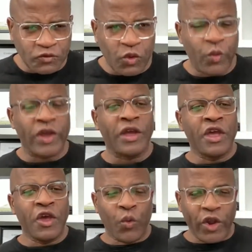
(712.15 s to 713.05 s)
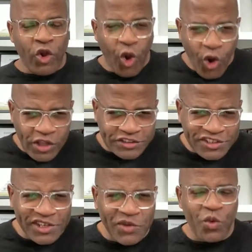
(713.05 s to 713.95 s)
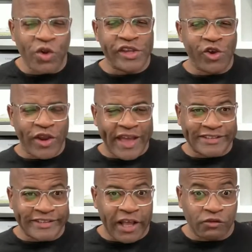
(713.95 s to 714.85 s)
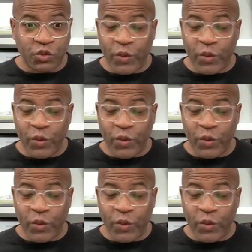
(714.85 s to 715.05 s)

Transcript: We're constantly working on ourselves.